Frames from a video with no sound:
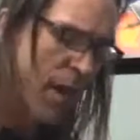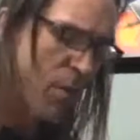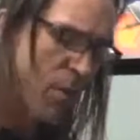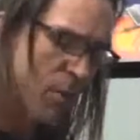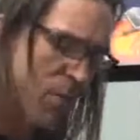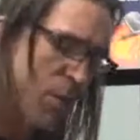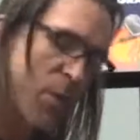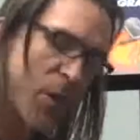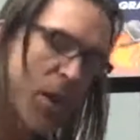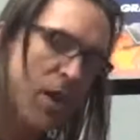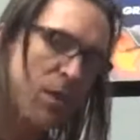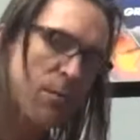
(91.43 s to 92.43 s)
And when you're
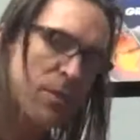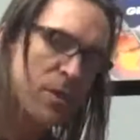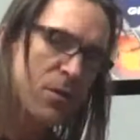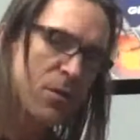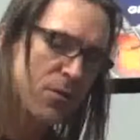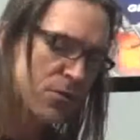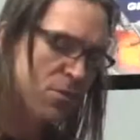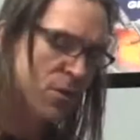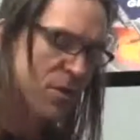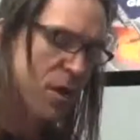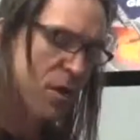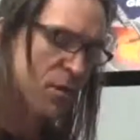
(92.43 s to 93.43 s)
playing a blues,
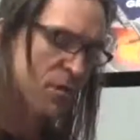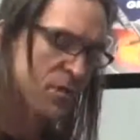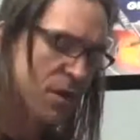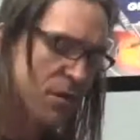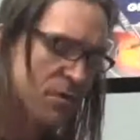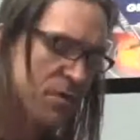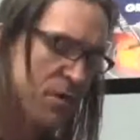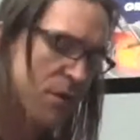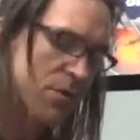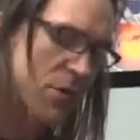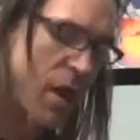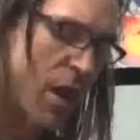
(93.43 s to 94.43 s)
your tonal center is
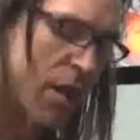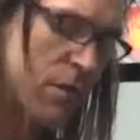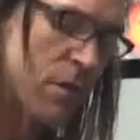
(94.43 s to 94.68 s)
going to change.